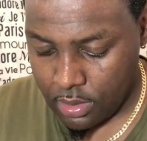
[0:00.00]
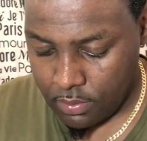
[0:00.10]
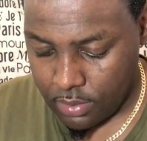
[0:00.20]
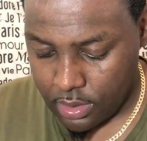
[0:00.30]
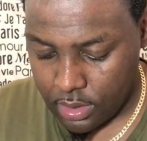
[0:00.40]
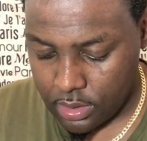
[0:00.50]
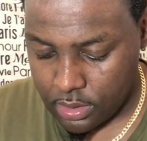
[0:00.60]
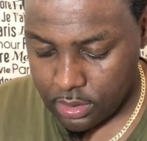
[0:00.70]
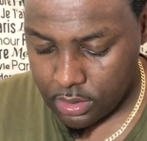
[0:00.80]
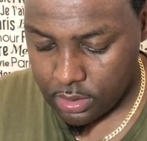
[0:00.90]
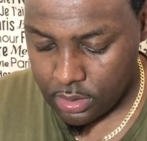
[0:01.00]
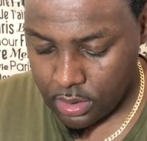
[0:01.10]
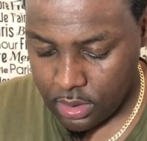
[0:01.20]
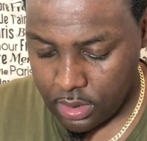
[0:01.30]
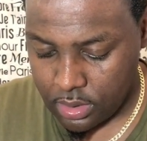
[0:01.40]
Because
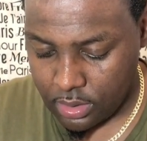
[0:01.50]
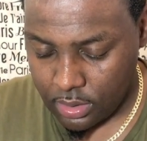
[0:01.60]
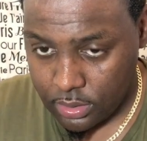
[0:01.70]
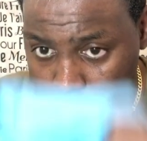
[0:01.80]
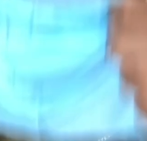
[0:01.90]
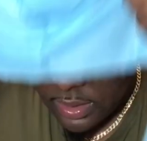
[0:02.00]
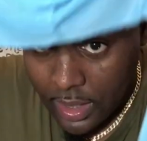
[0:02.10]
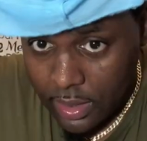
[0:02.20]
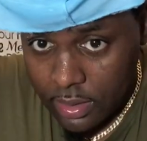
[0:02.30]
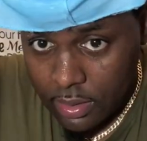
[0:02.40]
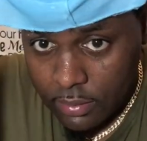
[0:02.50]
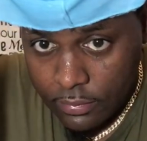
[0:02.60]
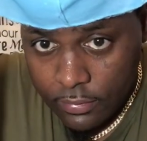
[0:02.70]
it's light enough,